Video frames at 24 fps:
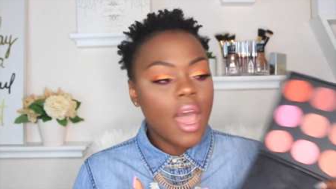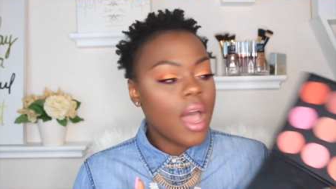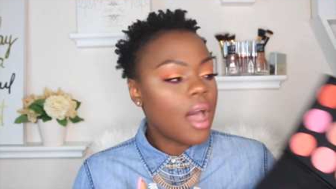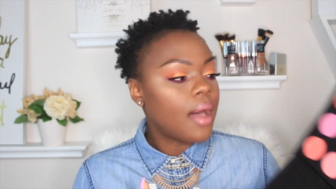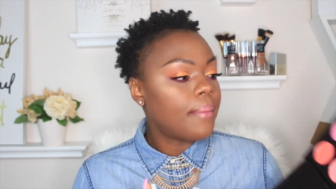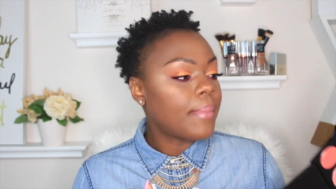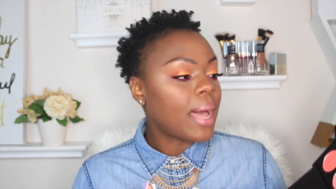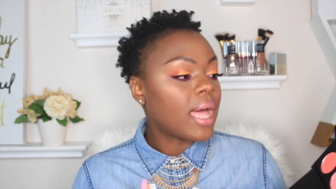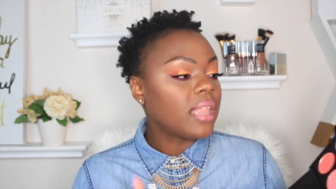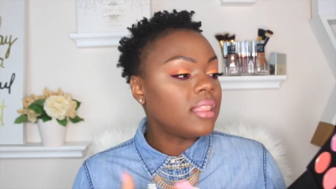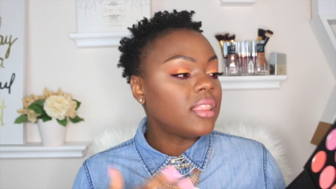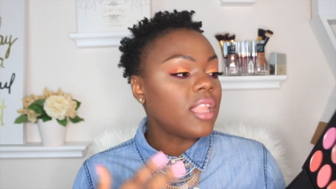
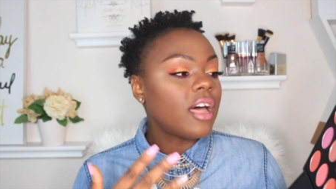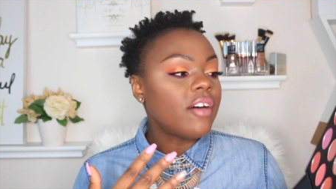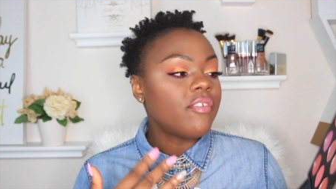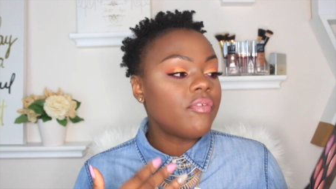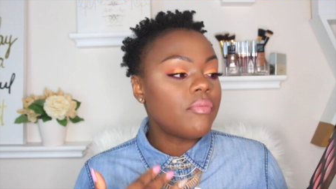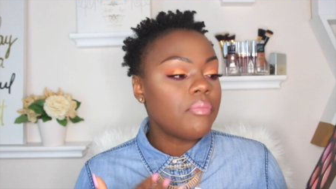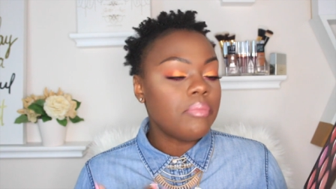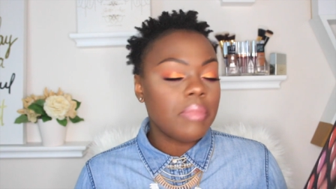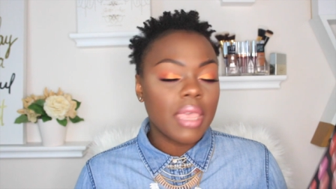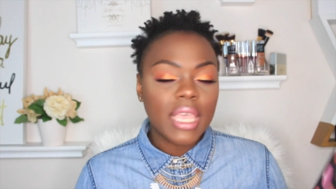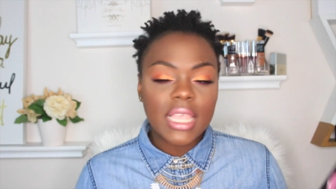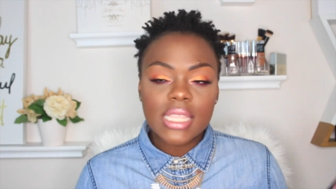I
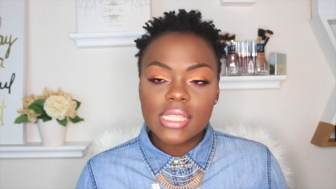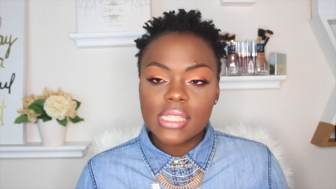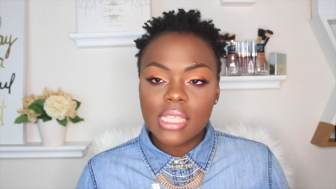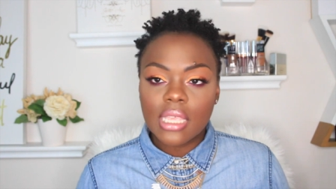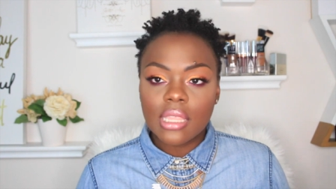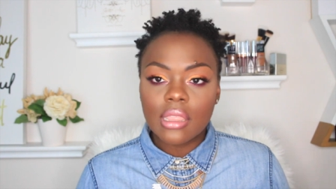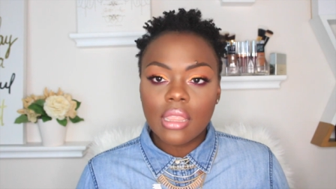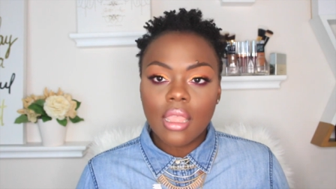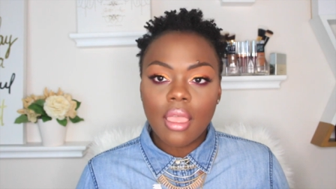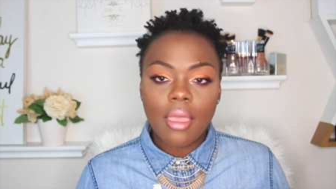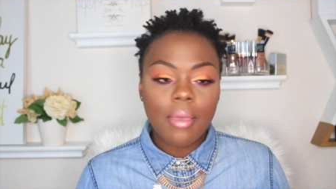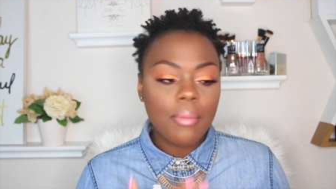love
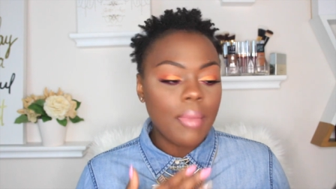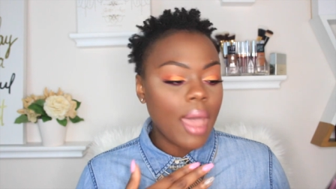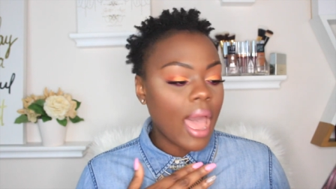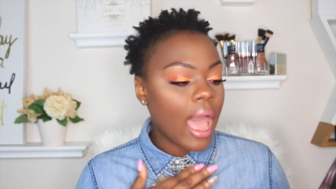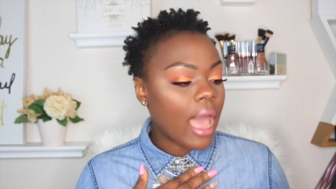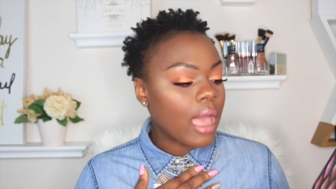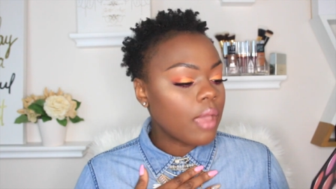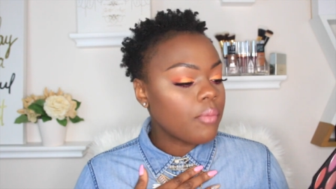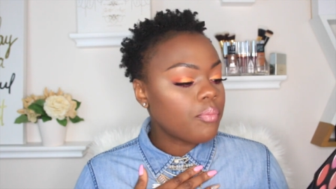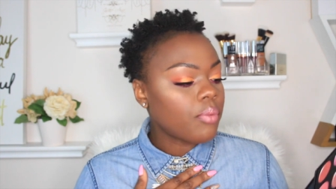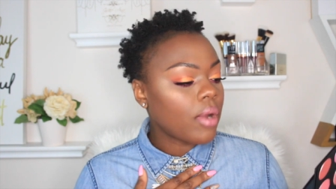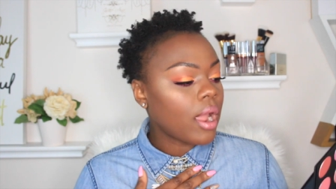mixing them.
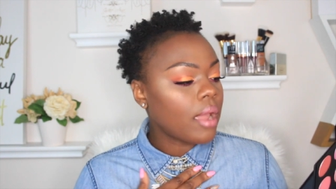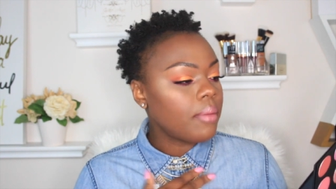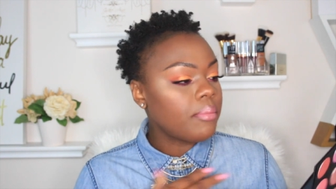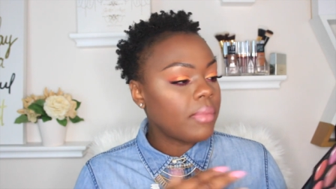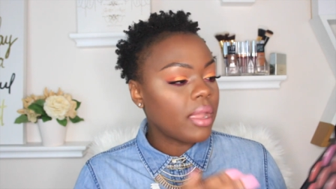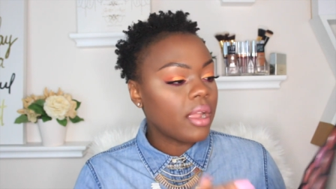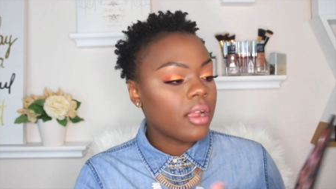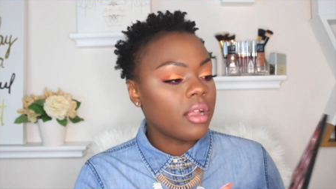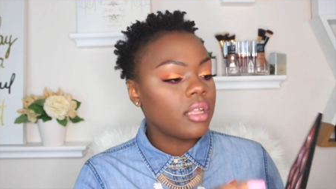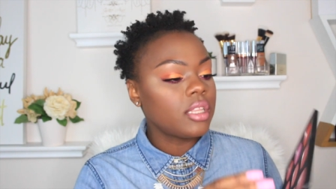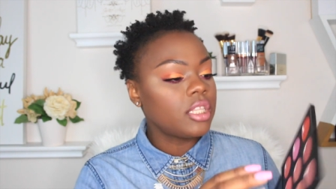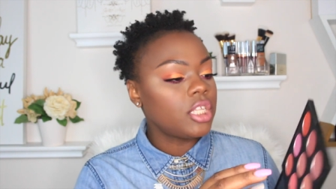I
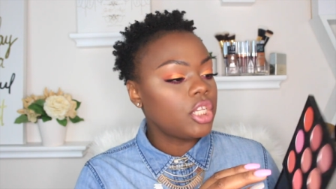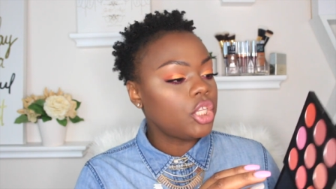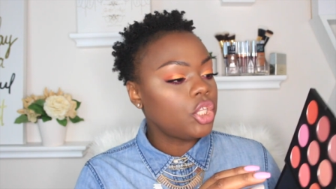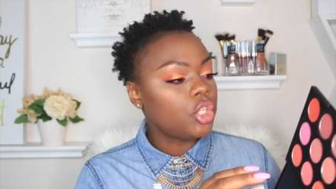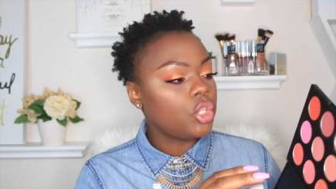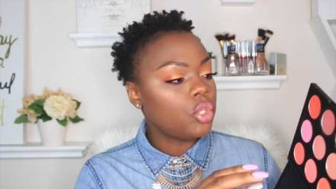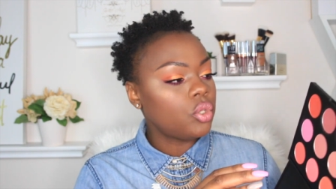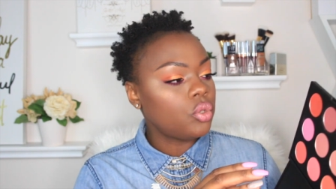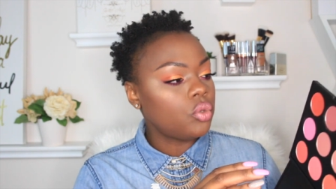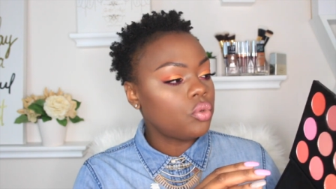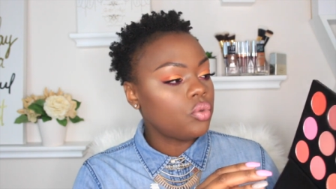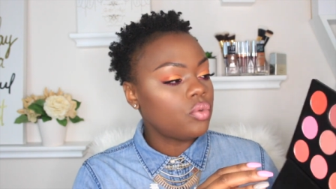primarily
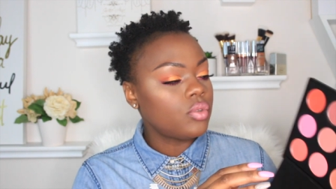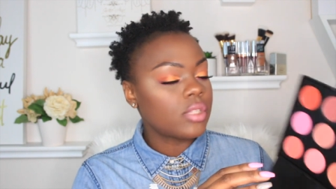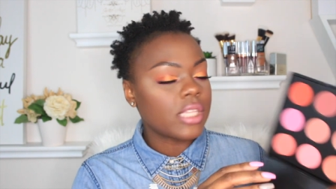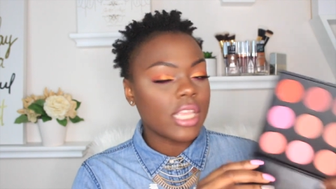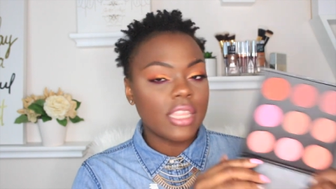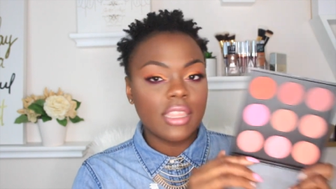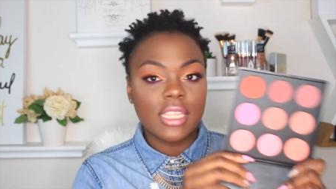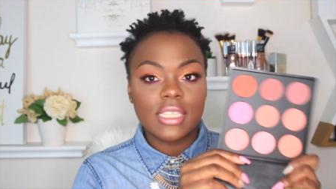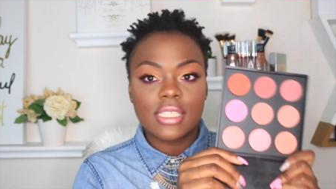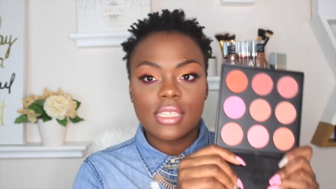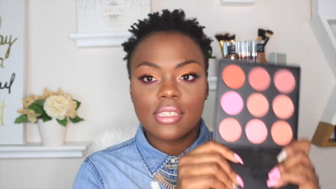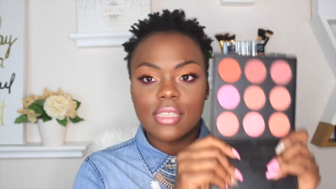use,
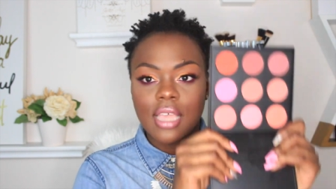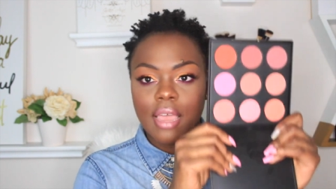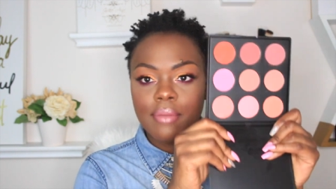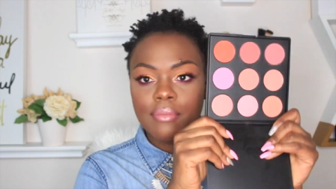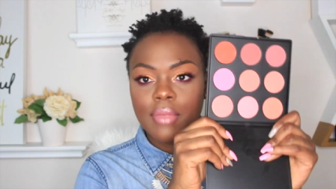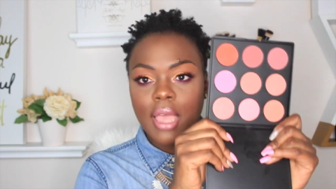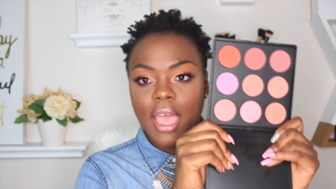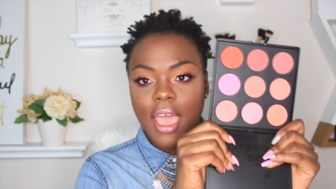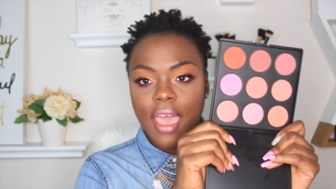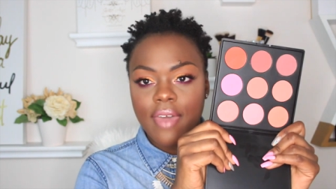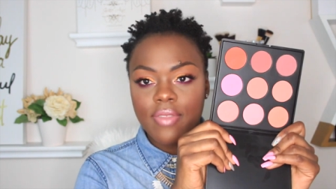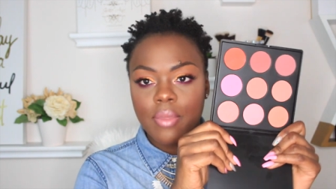and this is,
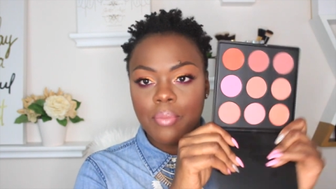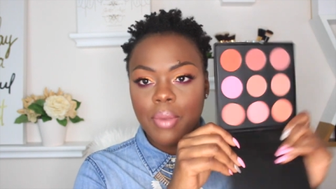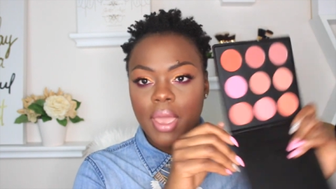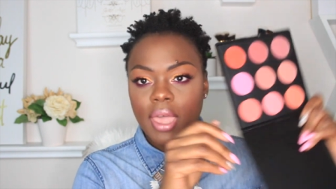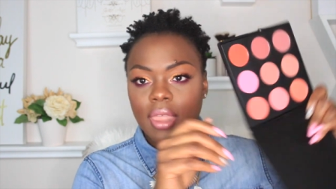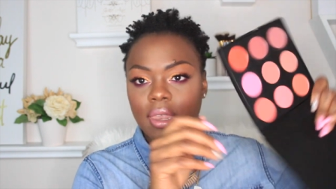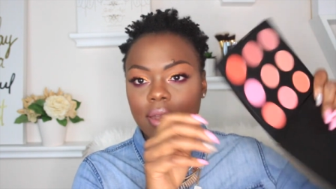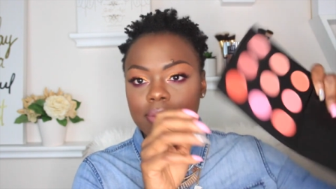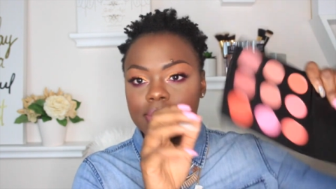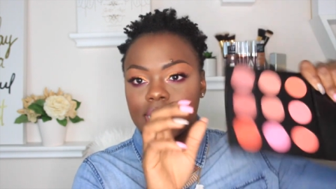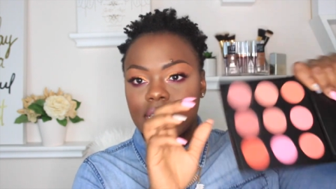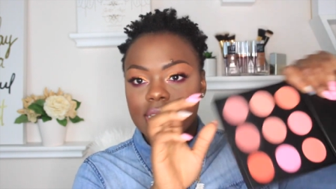I have the
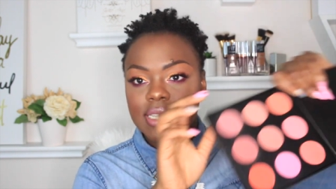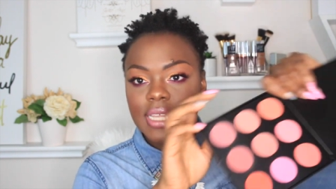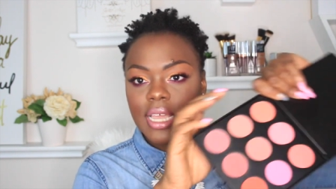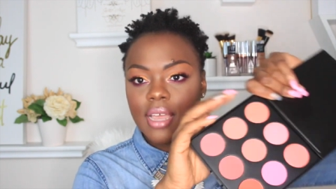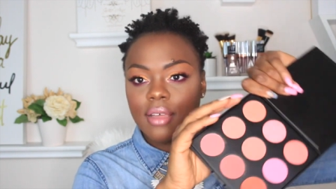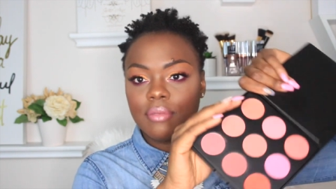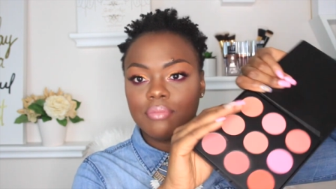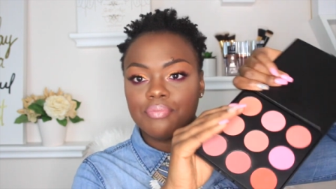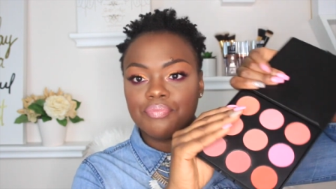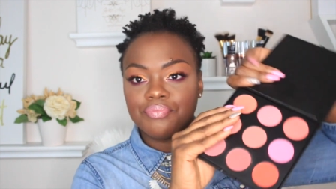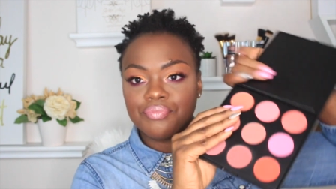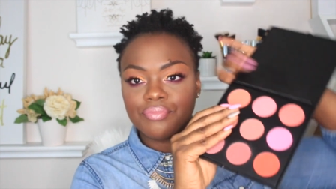palette upside
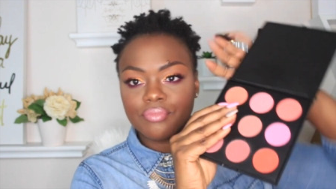down